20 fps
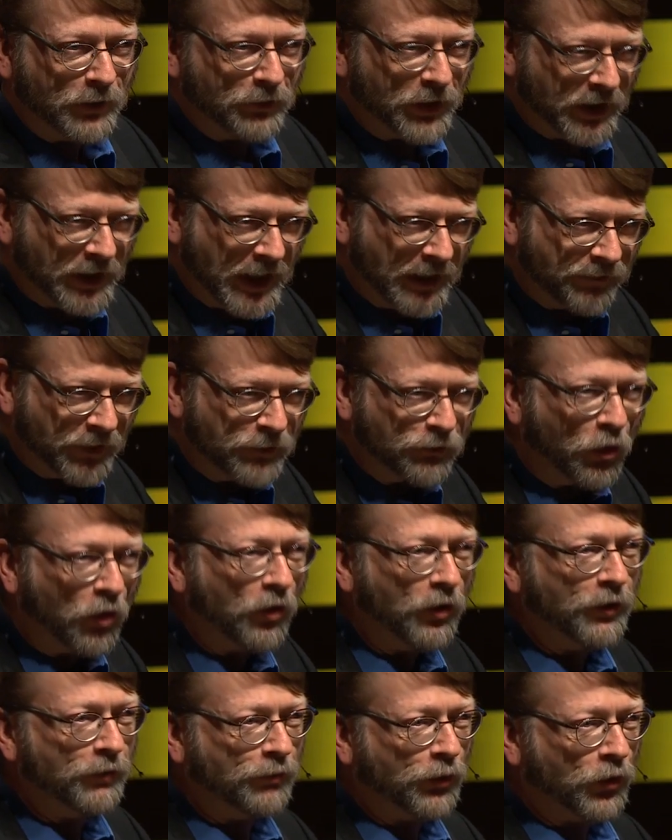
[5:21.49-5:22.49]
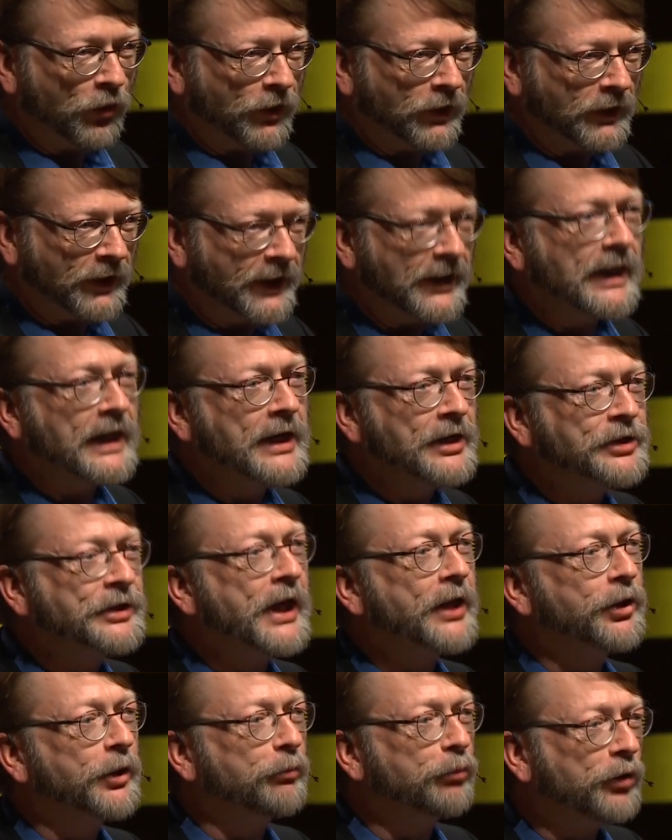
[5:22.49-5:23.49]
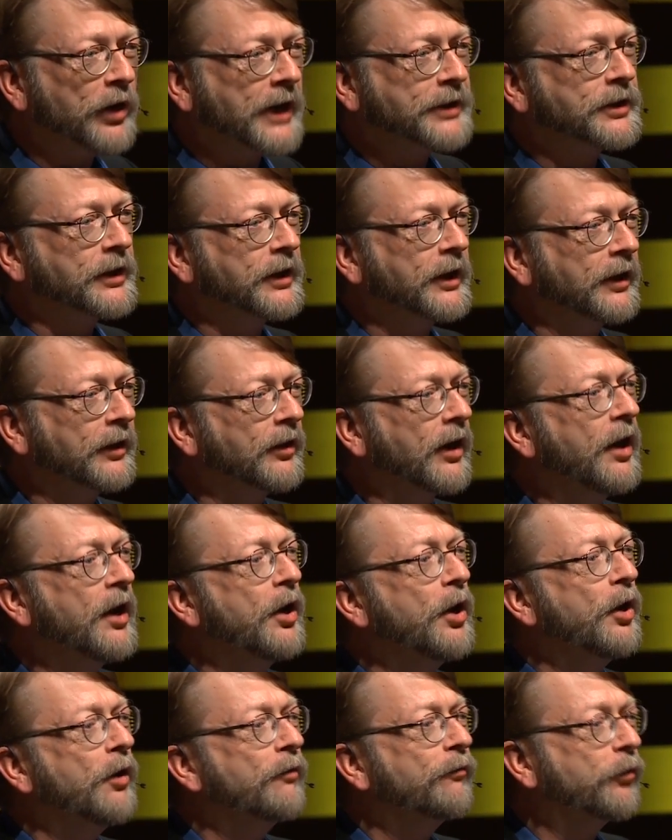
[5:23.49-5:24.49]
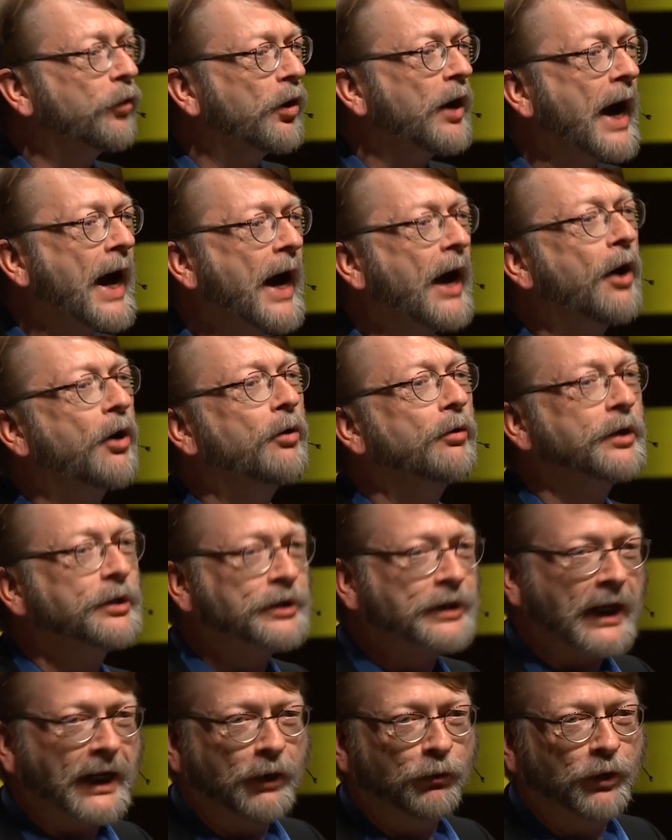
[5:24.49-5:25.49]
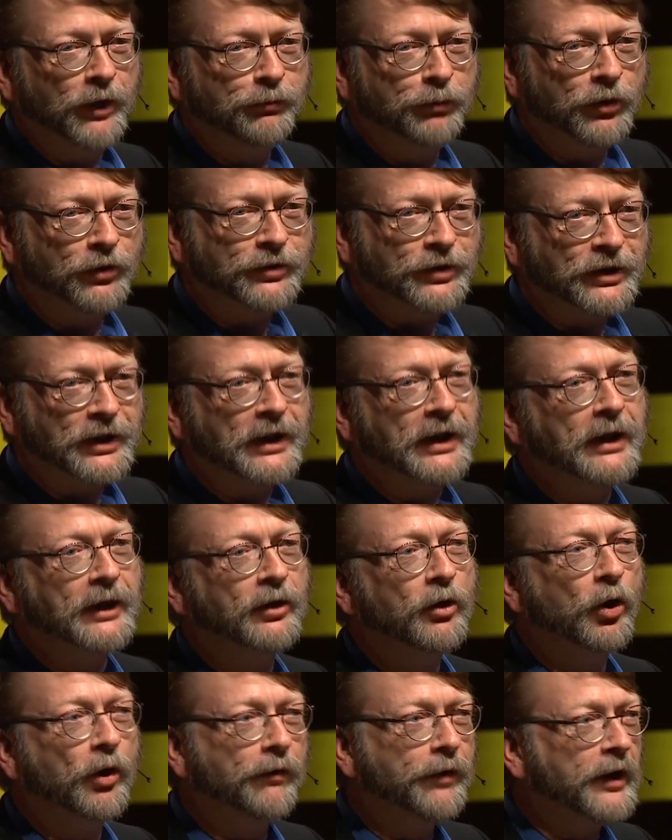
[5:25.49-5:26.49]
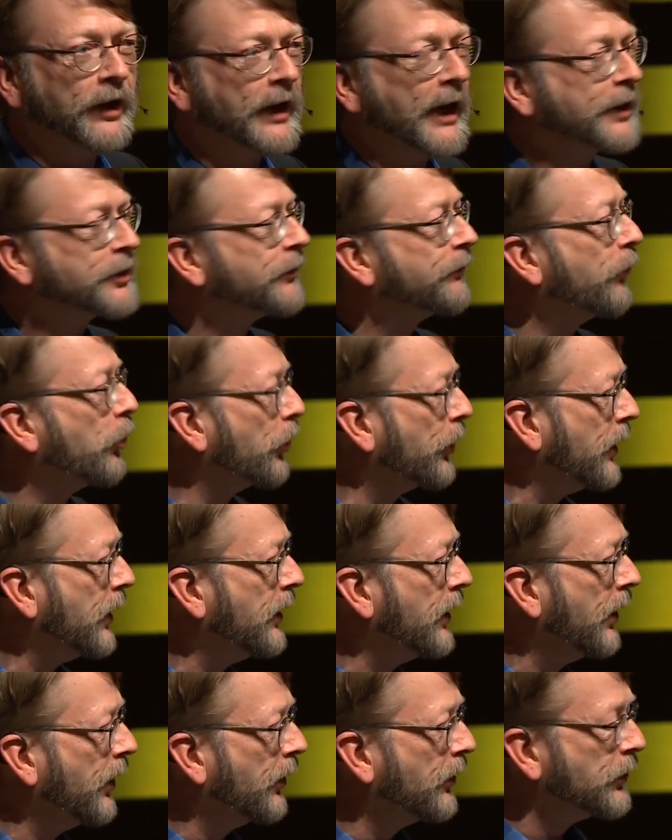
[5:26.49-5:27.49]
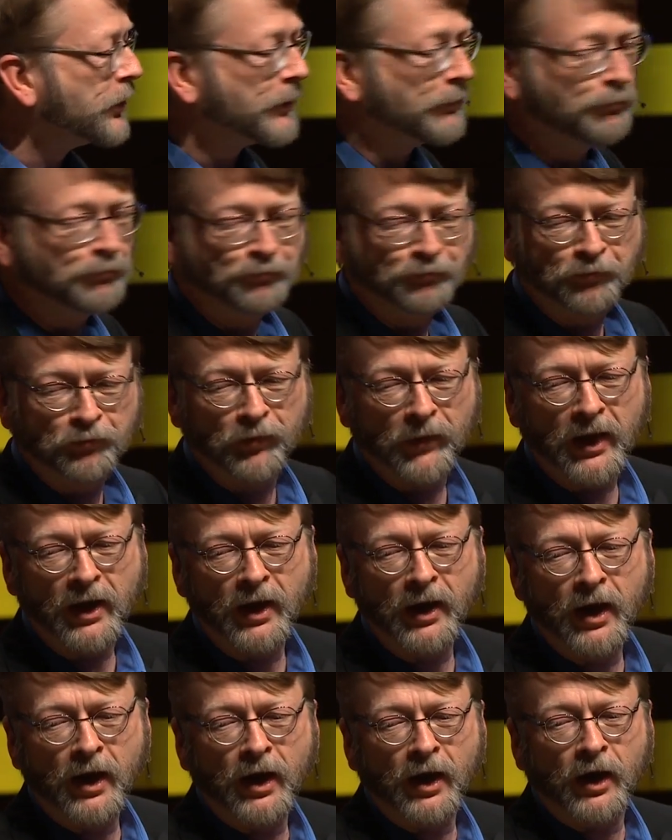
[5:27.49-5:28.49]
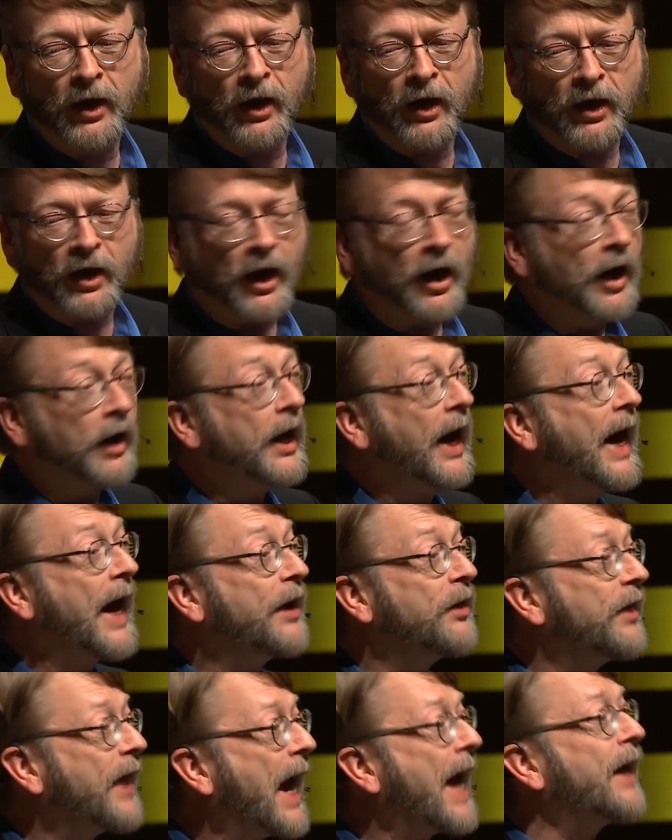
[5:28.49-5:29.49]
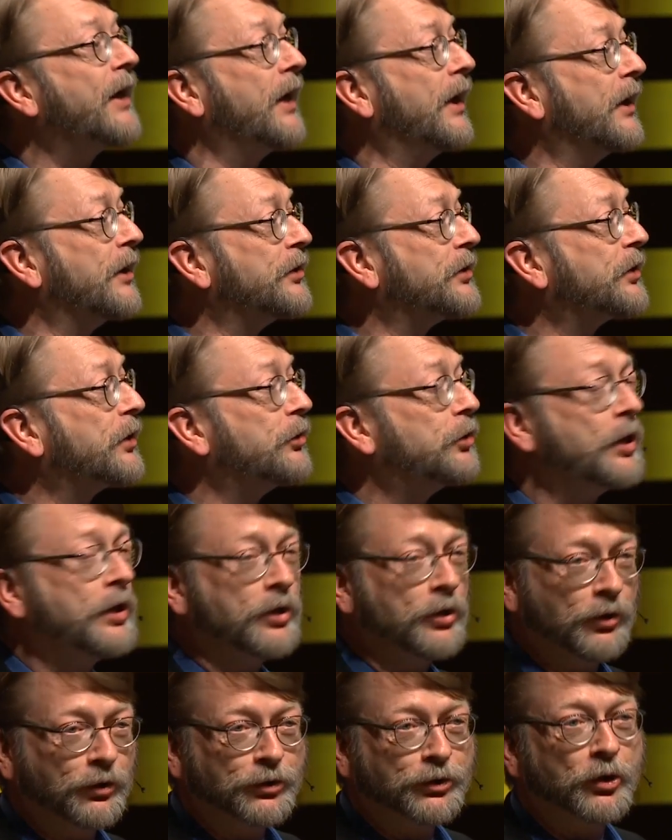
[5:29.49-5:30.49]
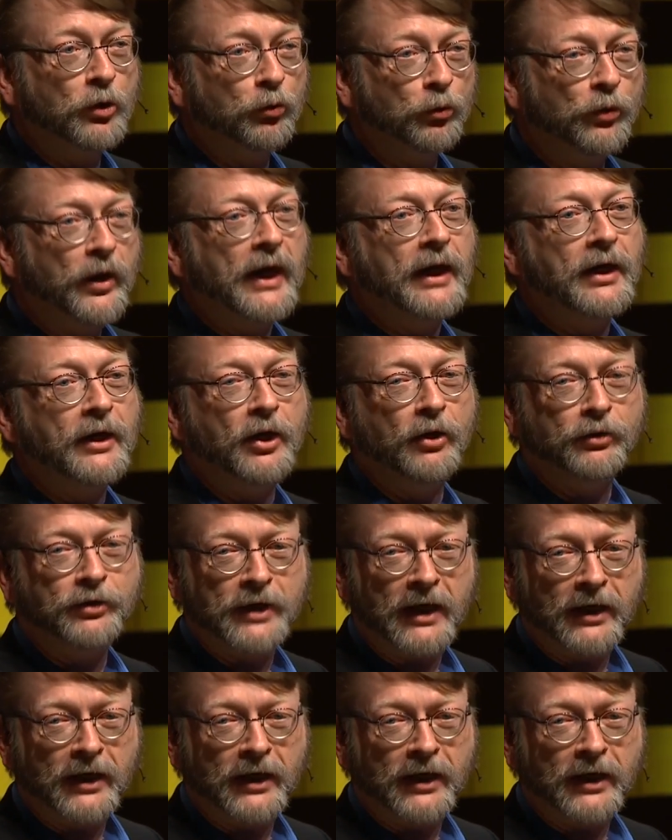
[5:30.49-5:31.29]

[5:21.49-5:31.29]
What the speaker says: but even more importantly, he set the precedent for how SETI would proceed over the next 40 years. And that is to use radio